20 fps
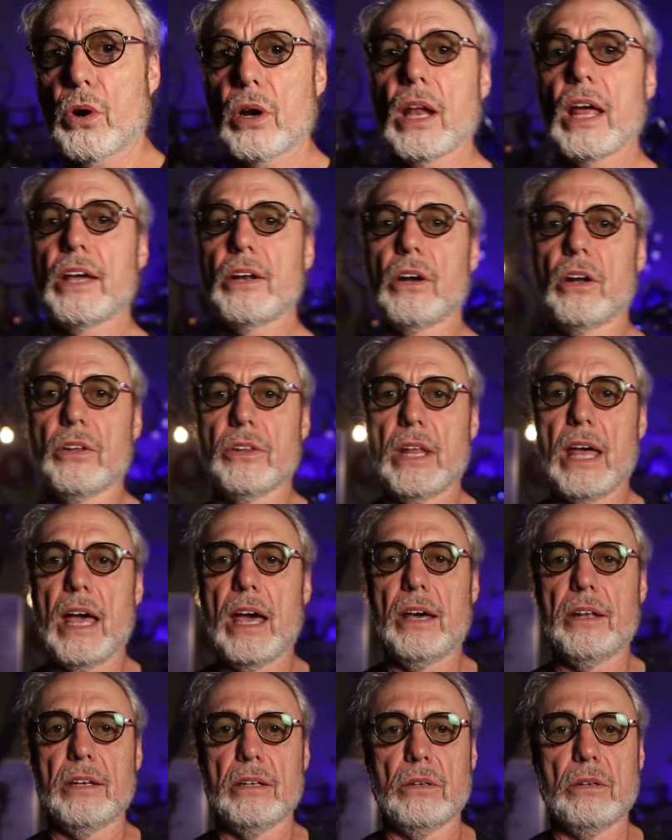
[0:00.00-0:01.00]
light on
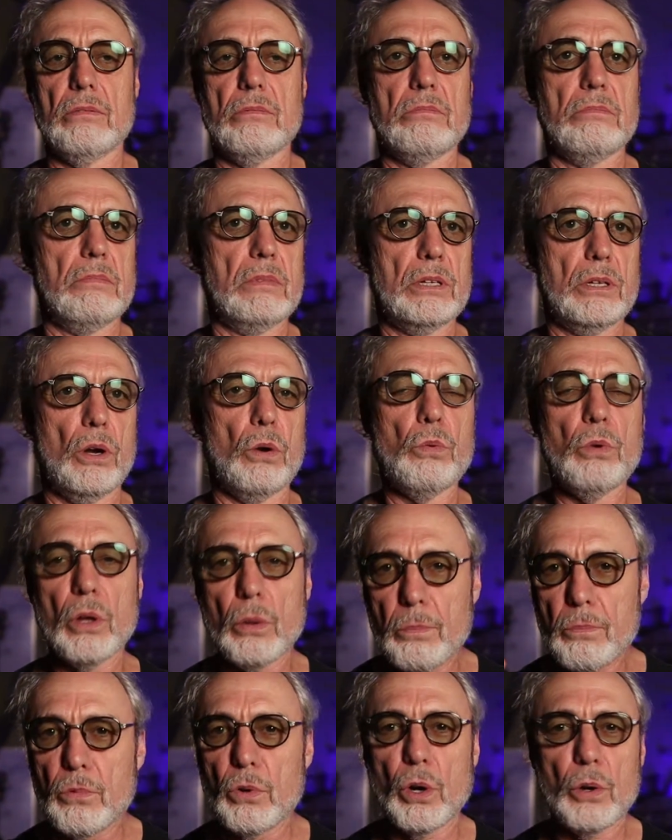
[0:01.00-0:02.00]
that, and you know
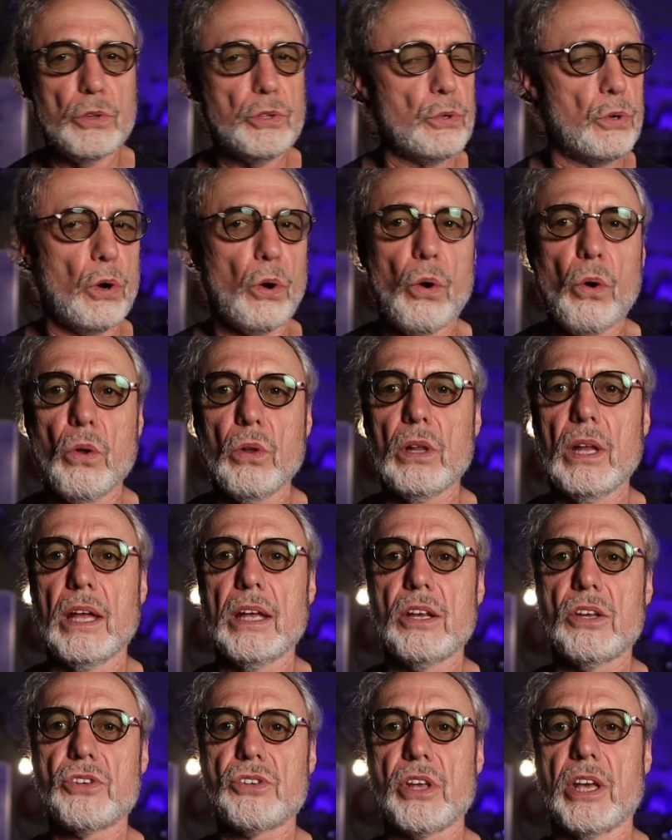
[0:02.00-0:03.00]
we'll do a whole
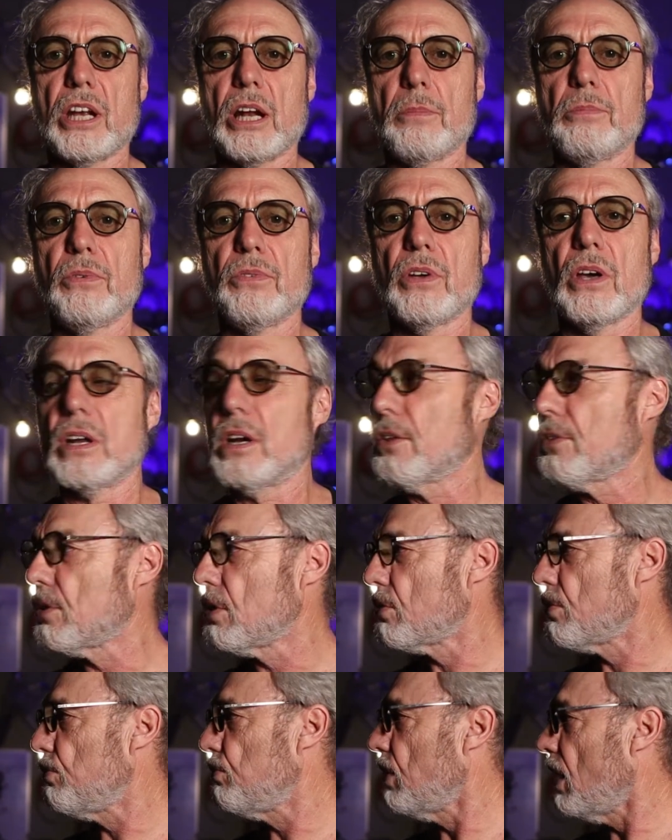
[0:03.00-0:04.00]
like setup. We've got
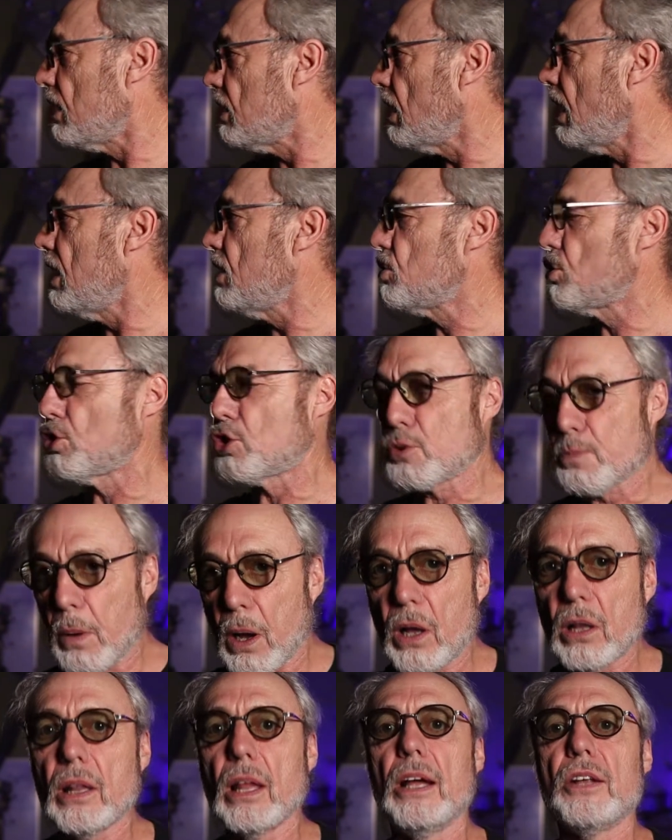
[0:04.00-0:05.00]
other floodlights and
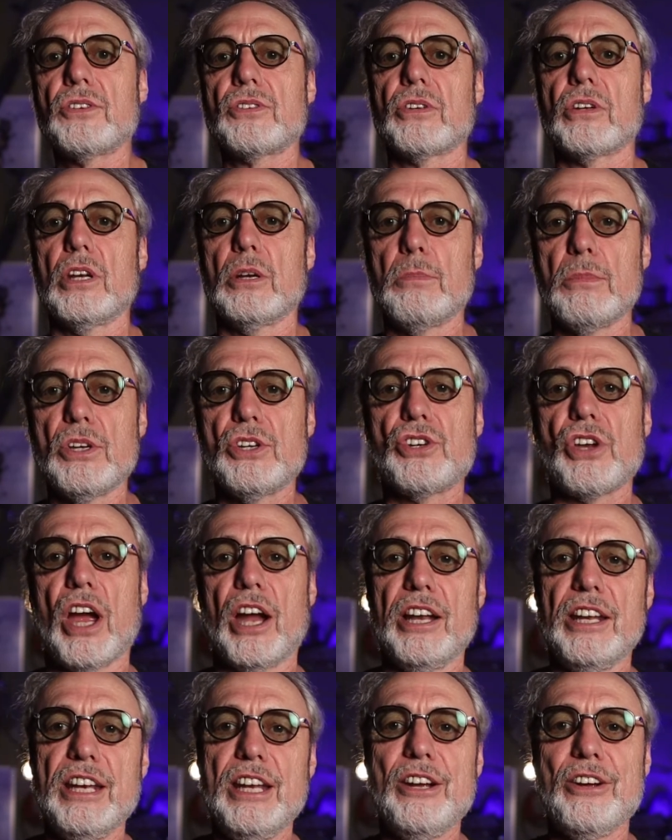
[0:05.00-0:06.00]
spotlights that are going to be
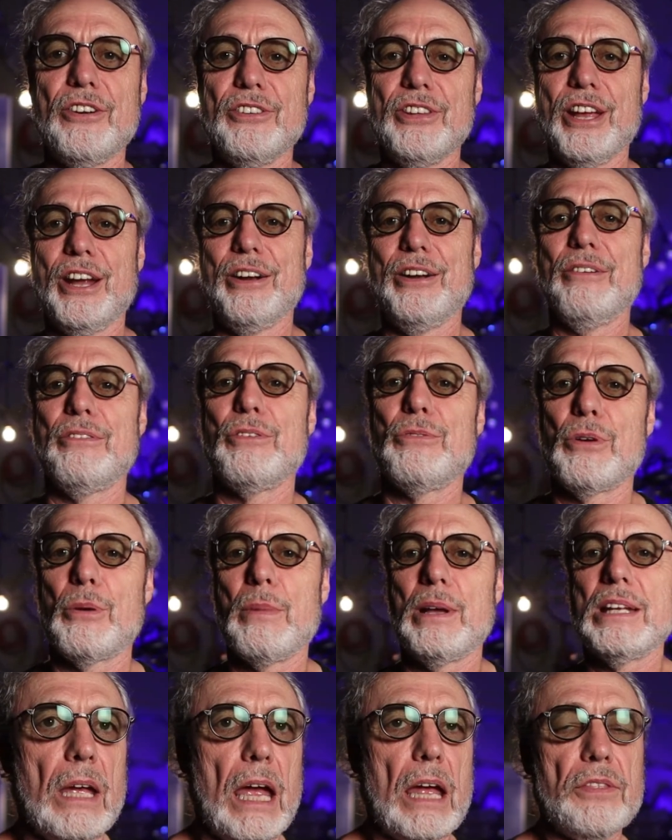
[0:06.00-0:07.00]
shining here and there and
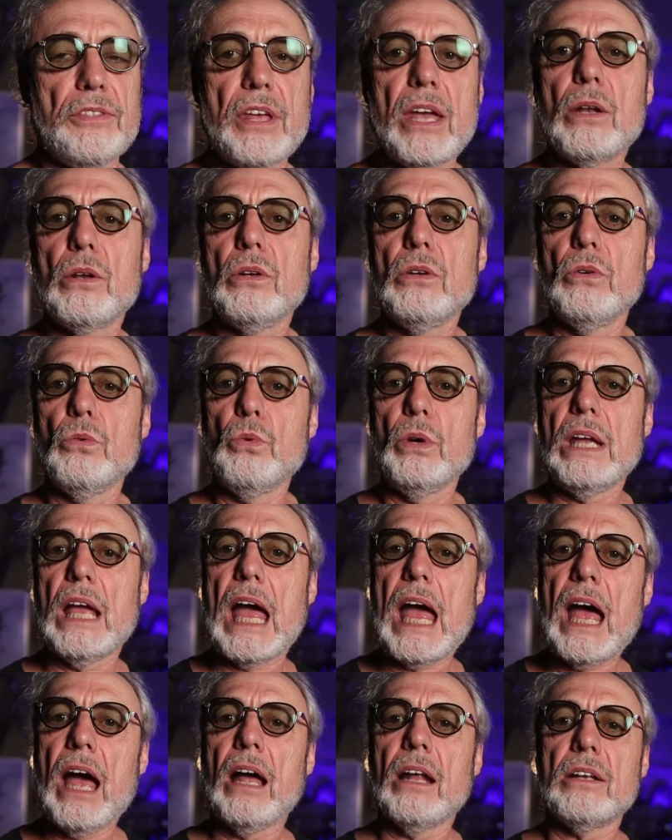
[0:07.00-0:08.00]
everywhere. And then we
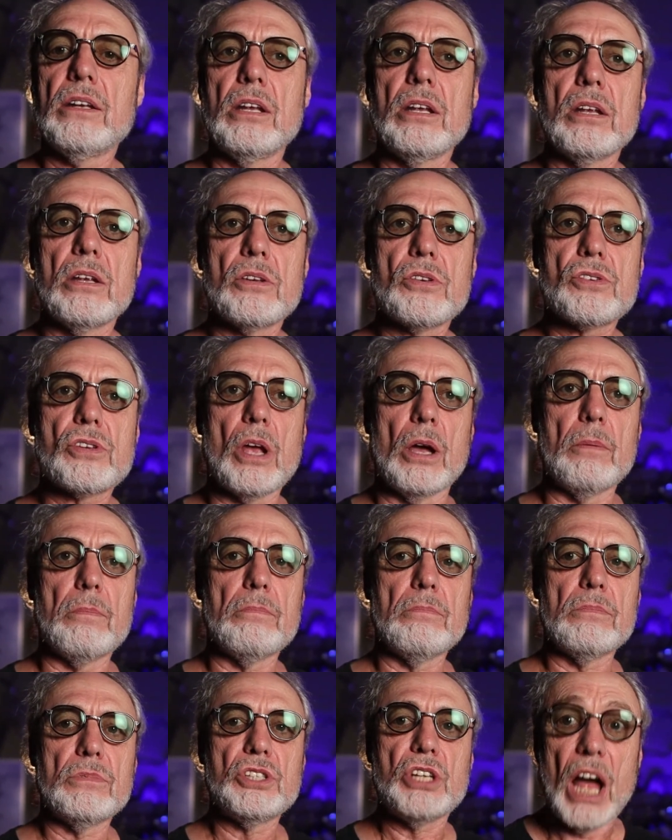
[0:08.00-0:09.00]
add
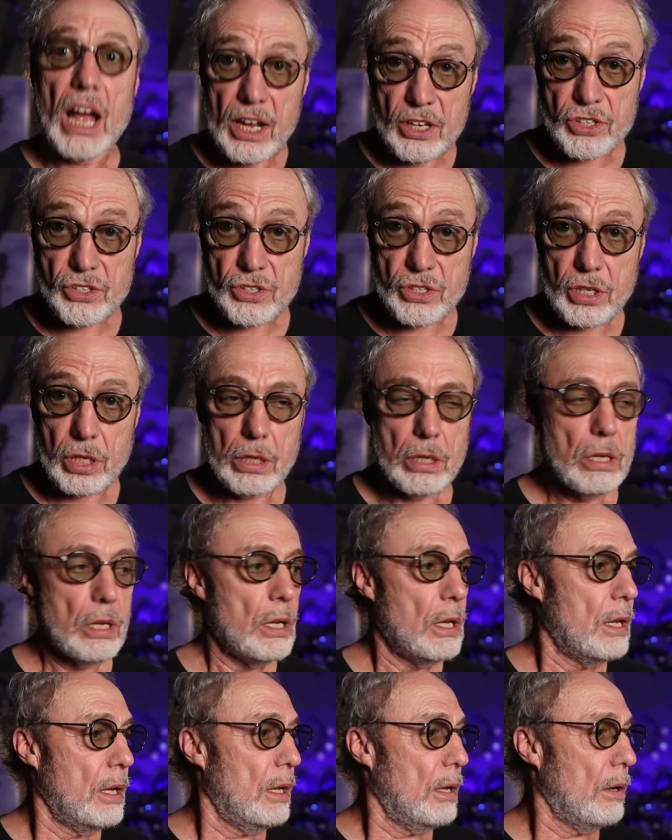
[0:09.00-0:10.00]
some dust
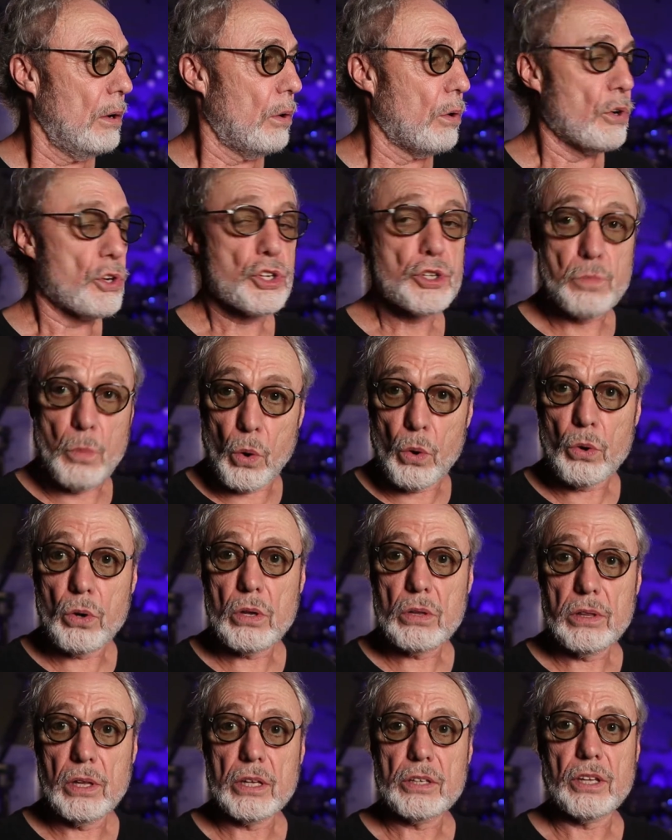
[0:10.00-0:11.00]
or
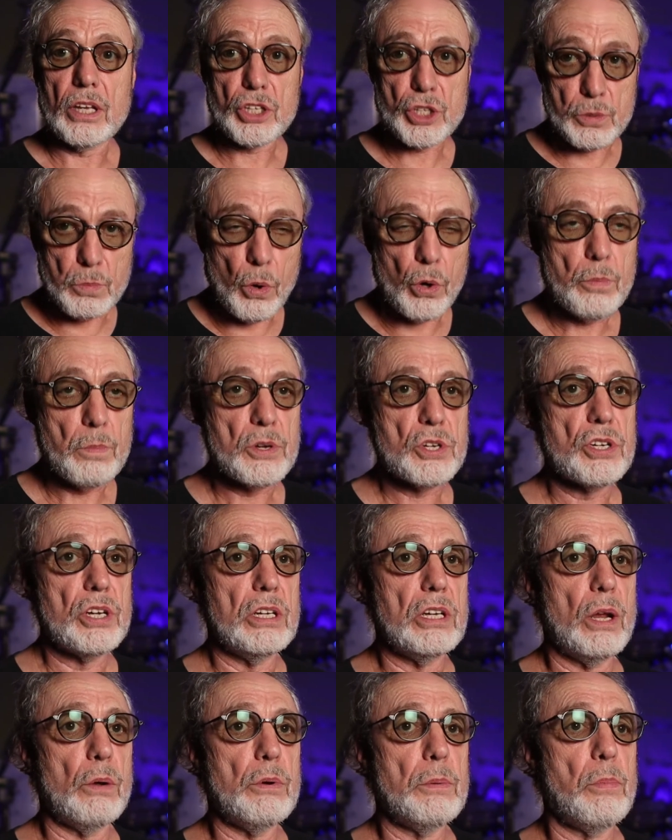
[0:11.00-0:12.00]
smoke, like that smoke
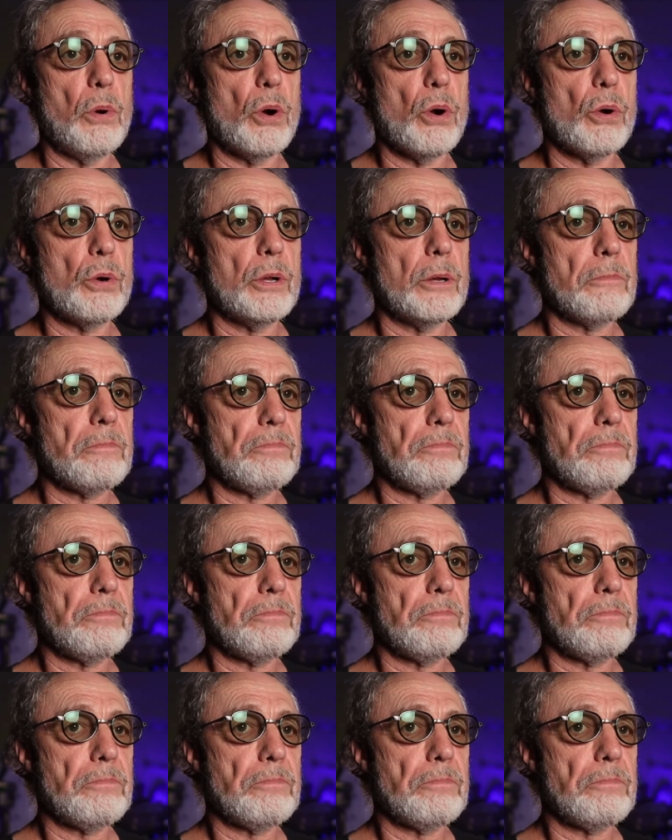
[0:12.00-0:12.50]
machine that we borrowed,